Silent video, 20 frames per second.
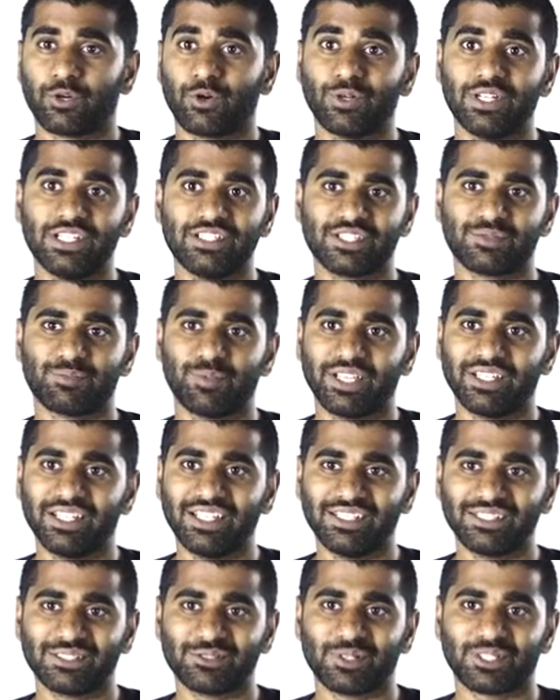We're only just
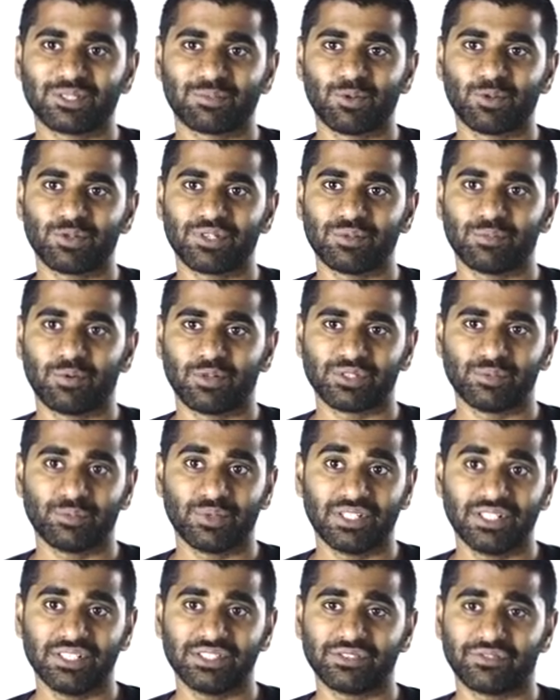beginning to explore the
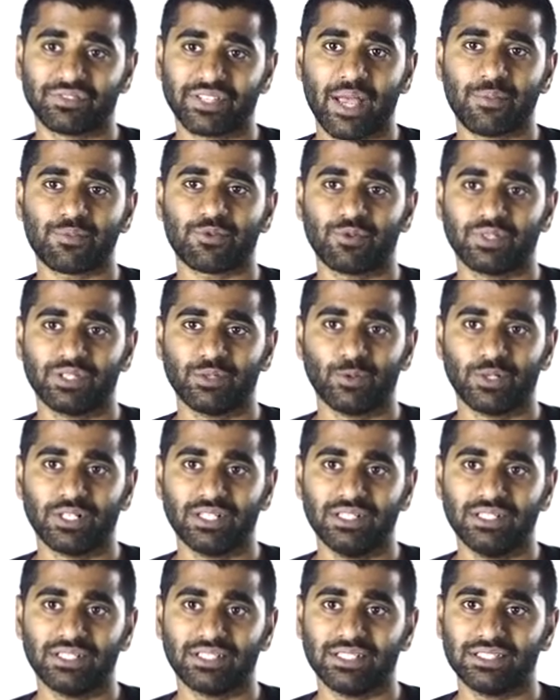possibilities of capturing the
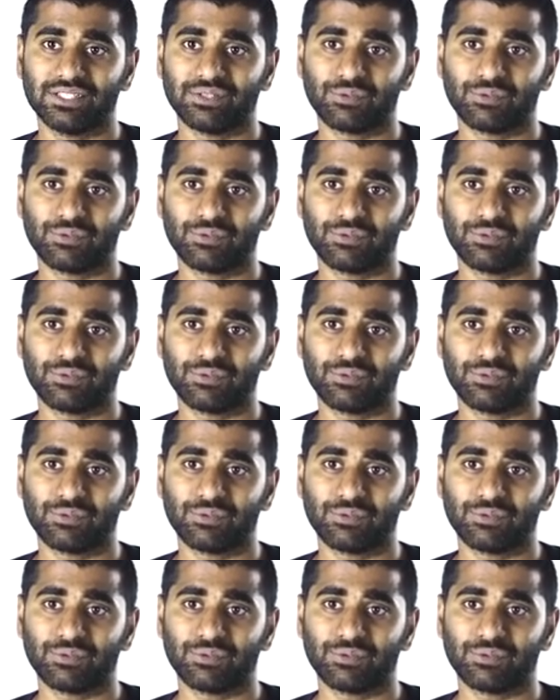world